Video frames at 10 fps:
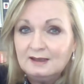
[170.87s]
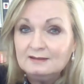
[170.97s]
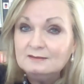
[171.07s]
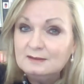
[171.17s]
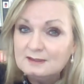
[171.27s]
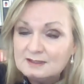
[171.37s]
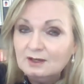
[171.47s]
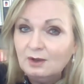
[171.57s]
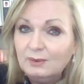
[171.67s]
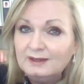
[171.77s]
and this
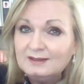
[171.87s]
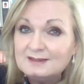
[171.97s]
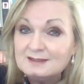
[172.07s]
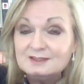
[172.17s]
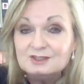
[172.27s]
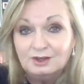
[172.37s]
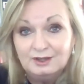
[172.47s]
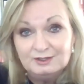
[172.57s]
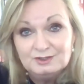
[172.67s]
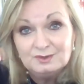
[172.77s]
knowingness is
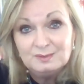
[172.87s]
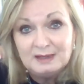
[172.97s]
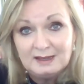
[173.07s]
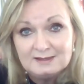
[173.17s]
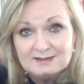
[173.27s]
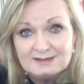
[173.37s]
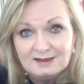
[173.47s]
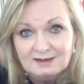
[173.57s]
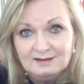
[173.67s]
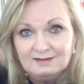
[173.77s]
going to replace